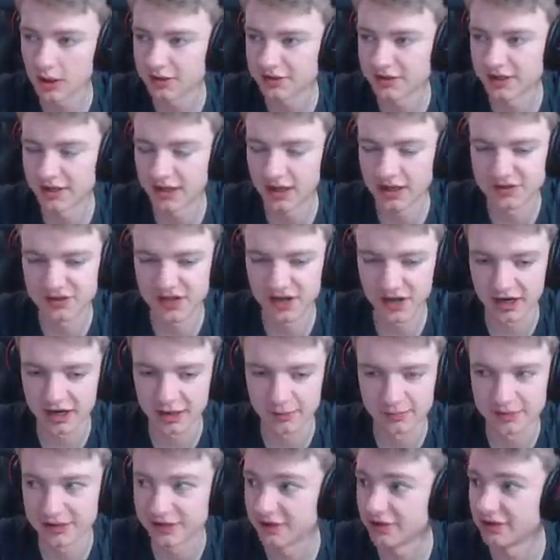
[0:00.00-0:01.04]
And then I
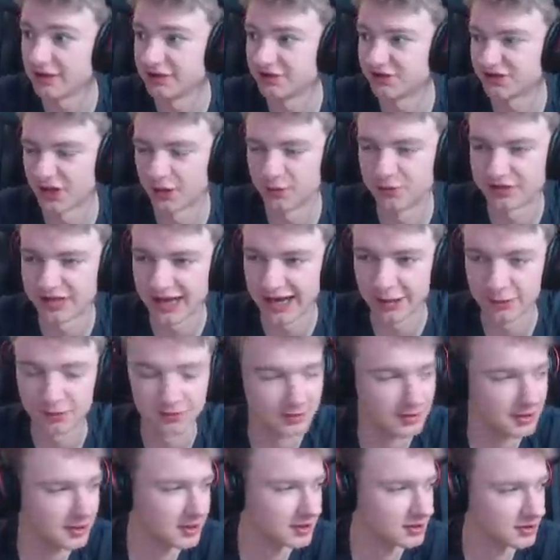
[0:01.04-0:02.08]
immediately zoned out.
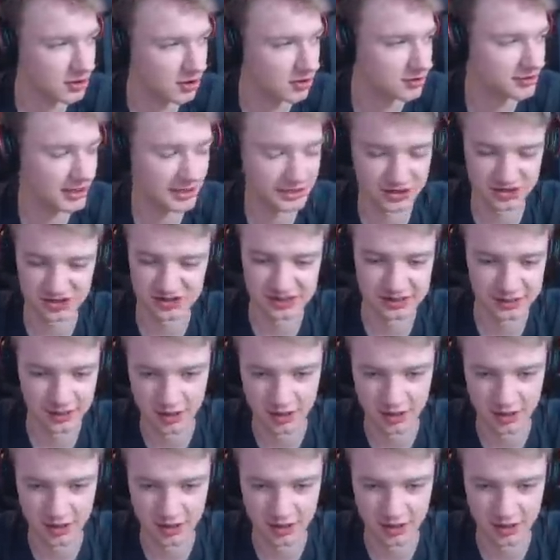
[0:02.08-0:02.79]
God, I just